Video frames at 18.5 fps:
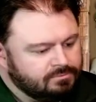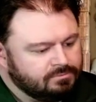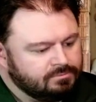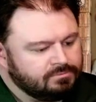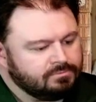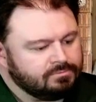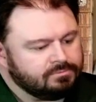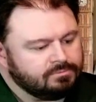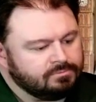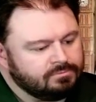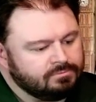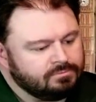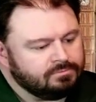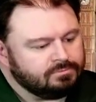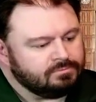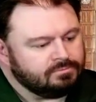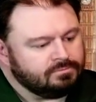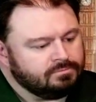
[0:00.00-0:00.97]

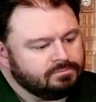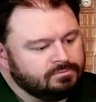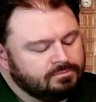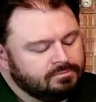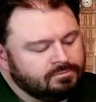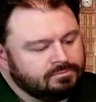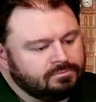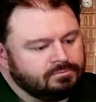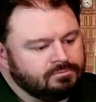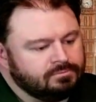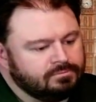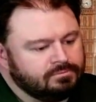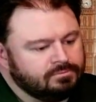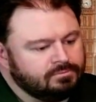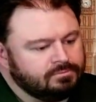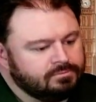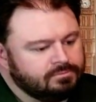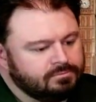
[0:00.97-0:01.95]

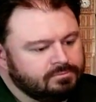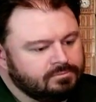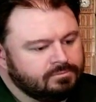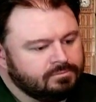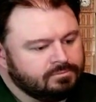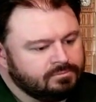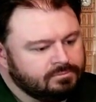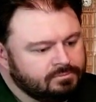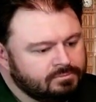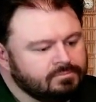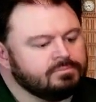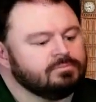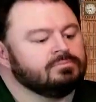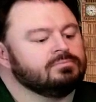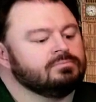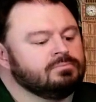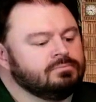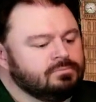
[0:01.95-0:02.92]

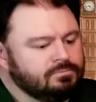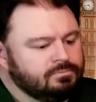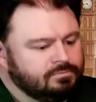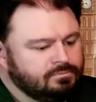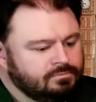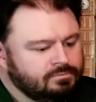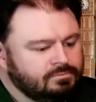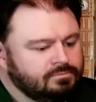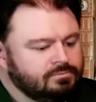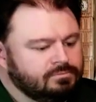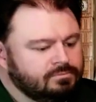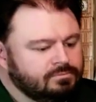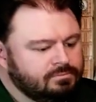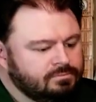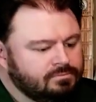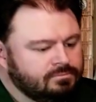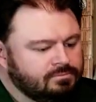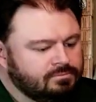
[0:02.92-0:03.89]

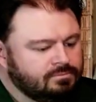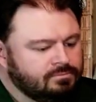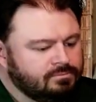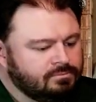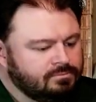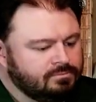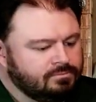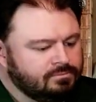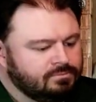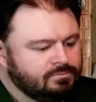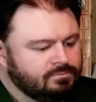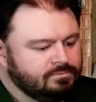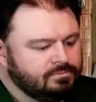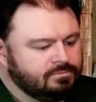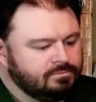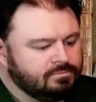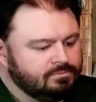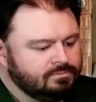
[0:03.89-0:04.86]

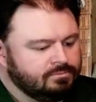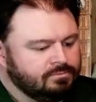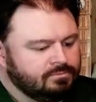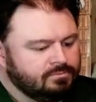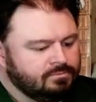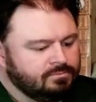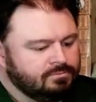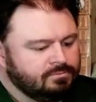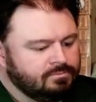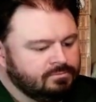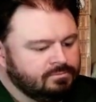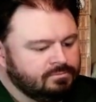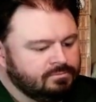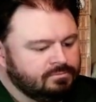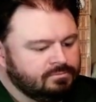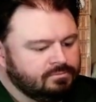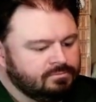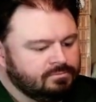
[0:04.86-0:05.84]

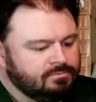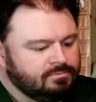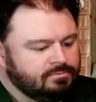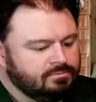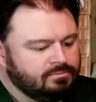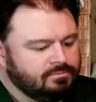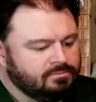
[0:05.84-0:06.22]
[no speech]